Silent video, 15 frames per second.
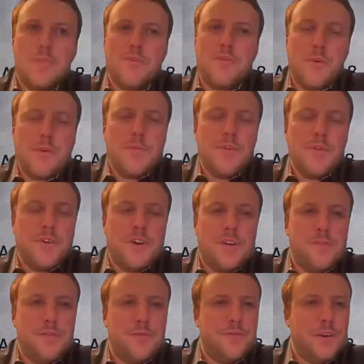right, before we move
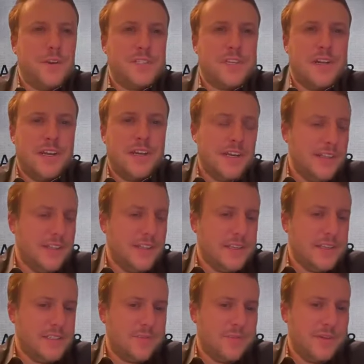on from Photon, anything
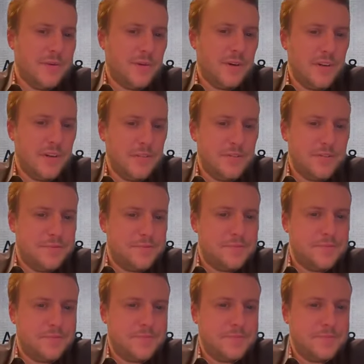else to be aware of?